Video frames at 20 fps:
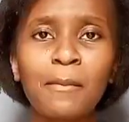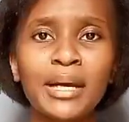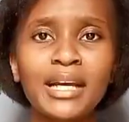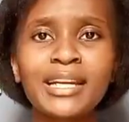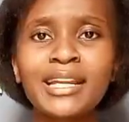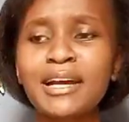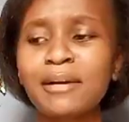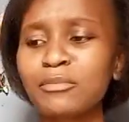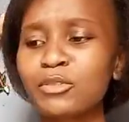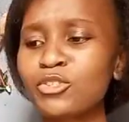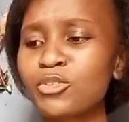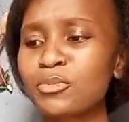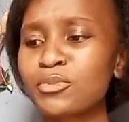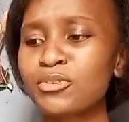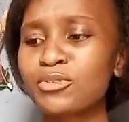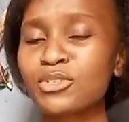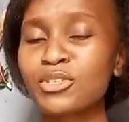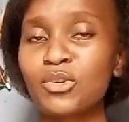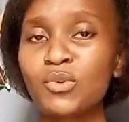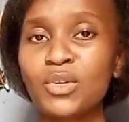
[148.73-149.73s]
But I'm going to
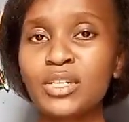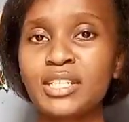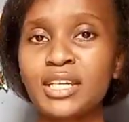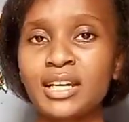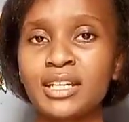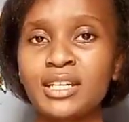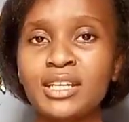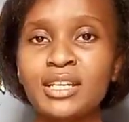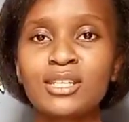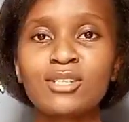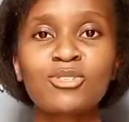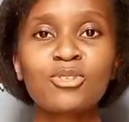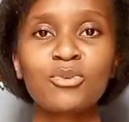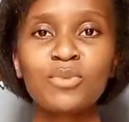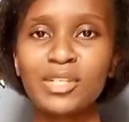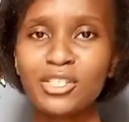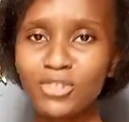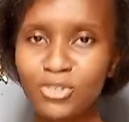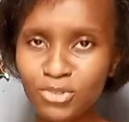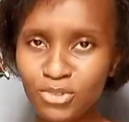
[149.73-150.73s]
be using water.
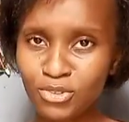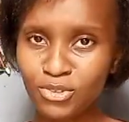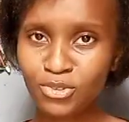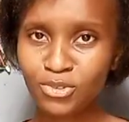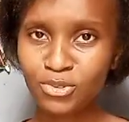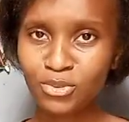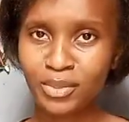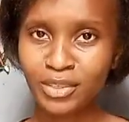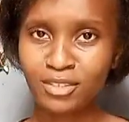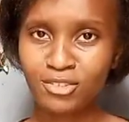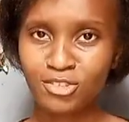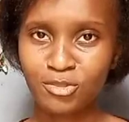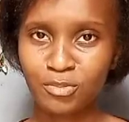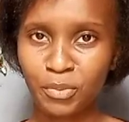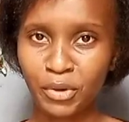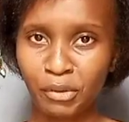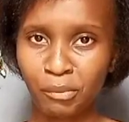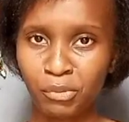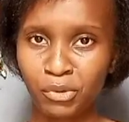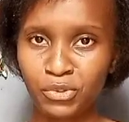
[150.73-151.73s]
So what do you do with this
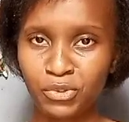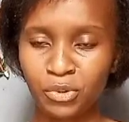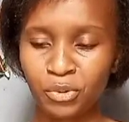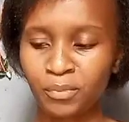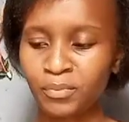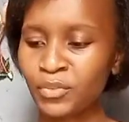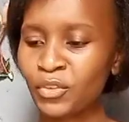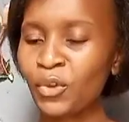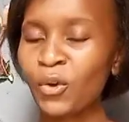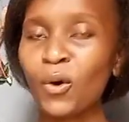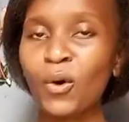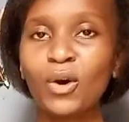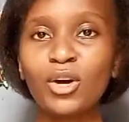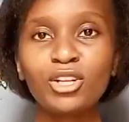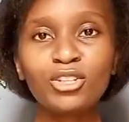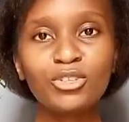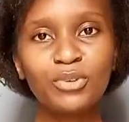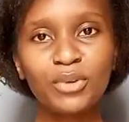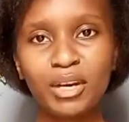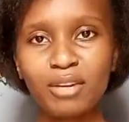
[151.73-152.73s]
spray bottle?
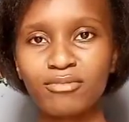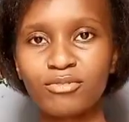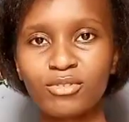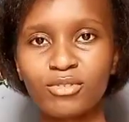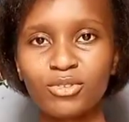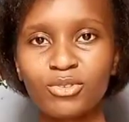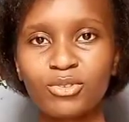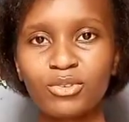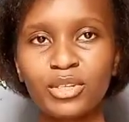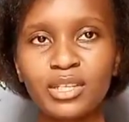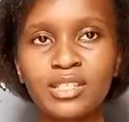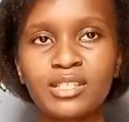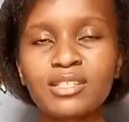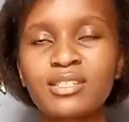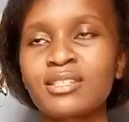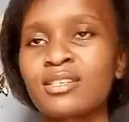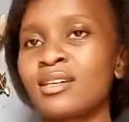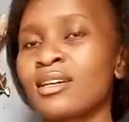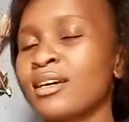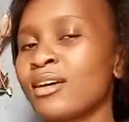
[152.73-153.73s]
All you have to do
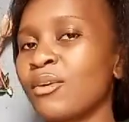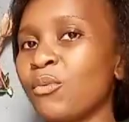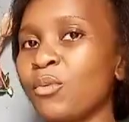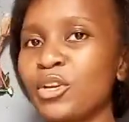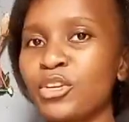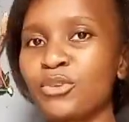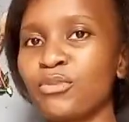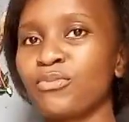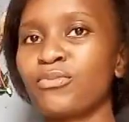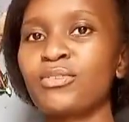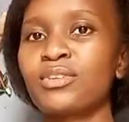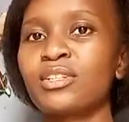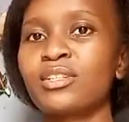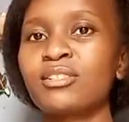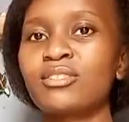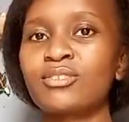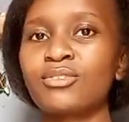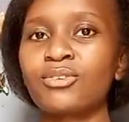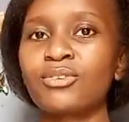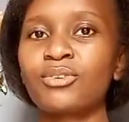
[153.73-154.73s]
is, when you
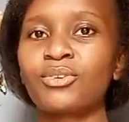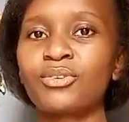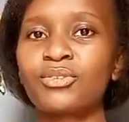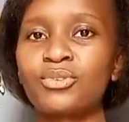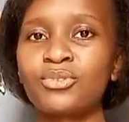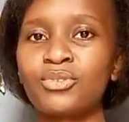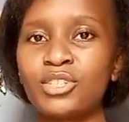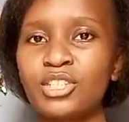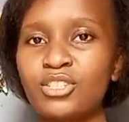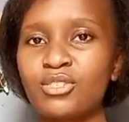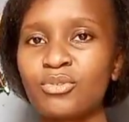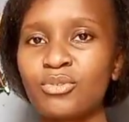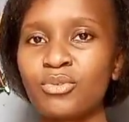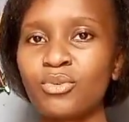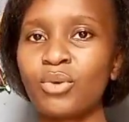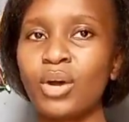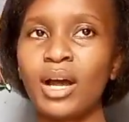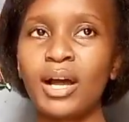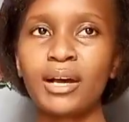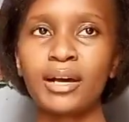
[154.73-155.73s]
feel you need
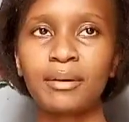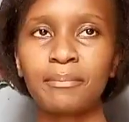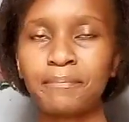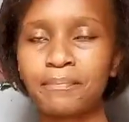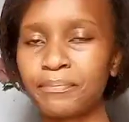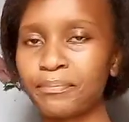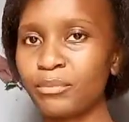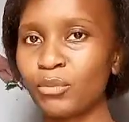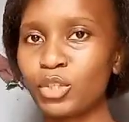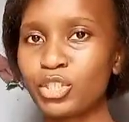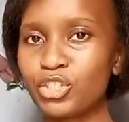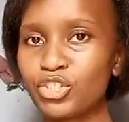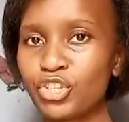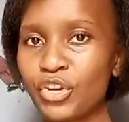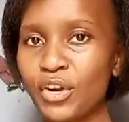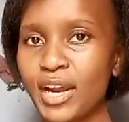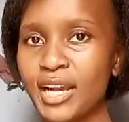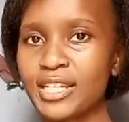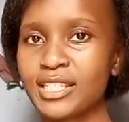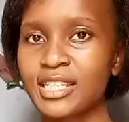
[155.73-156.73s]
to
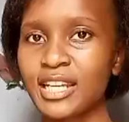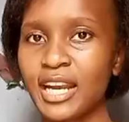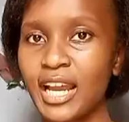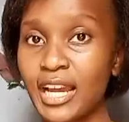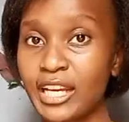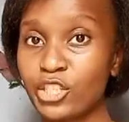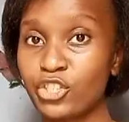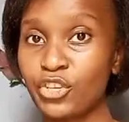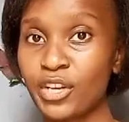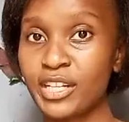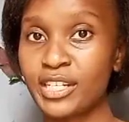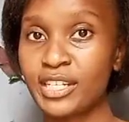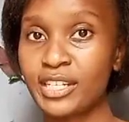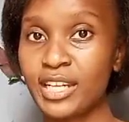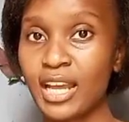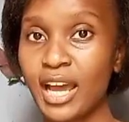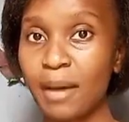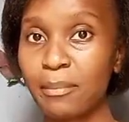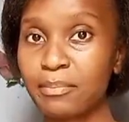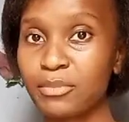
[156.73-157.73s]
moisturize and hydrate
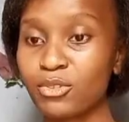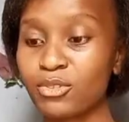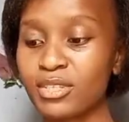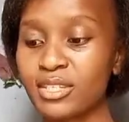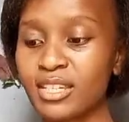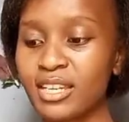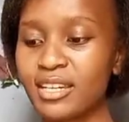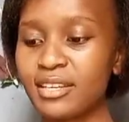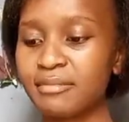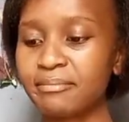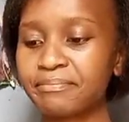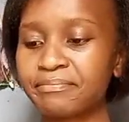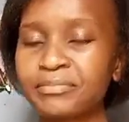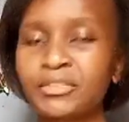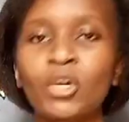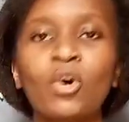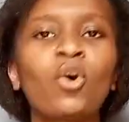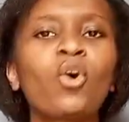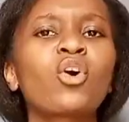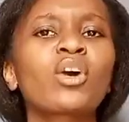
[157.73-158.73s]
up your skin
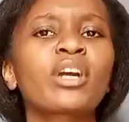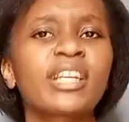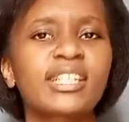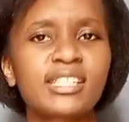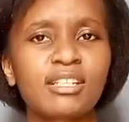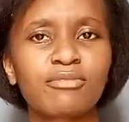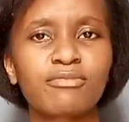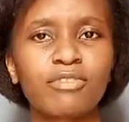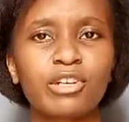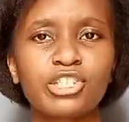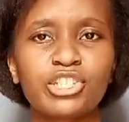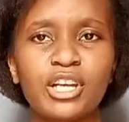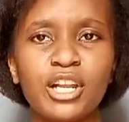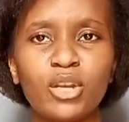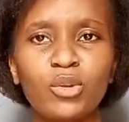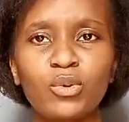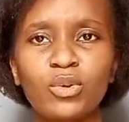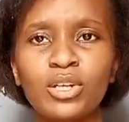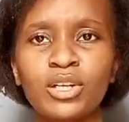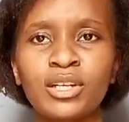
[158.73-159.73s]
or get a
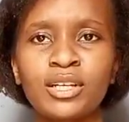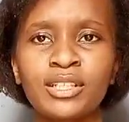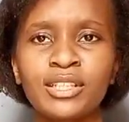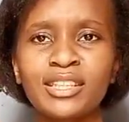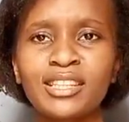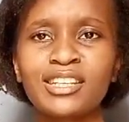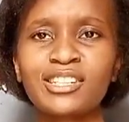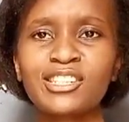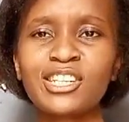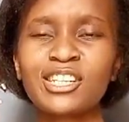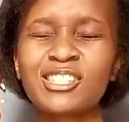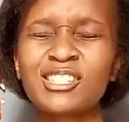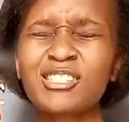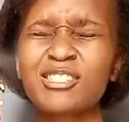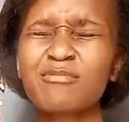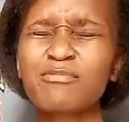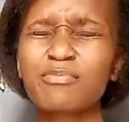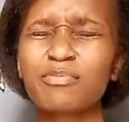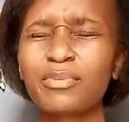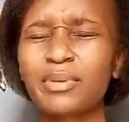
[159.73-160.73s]
fresher look, then
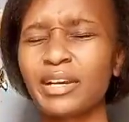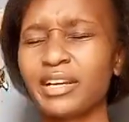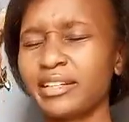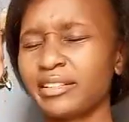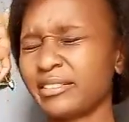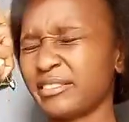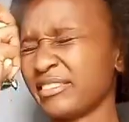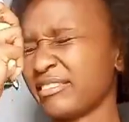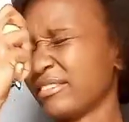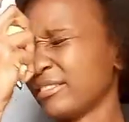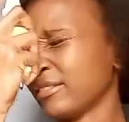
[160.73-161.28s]
just spray.